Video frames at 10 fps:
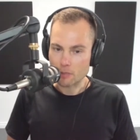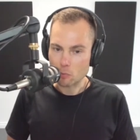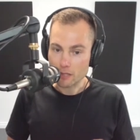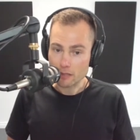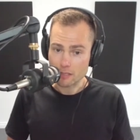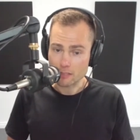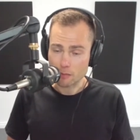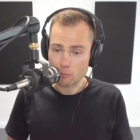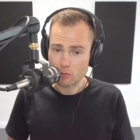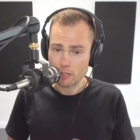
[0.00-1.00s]
and one of the things
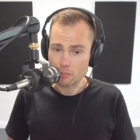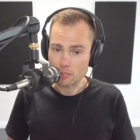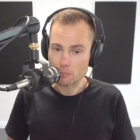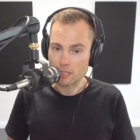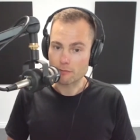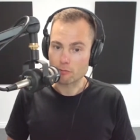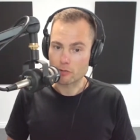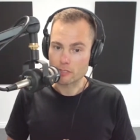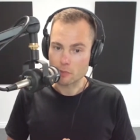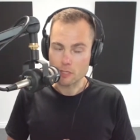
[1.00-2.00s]
I'm a really big believer on is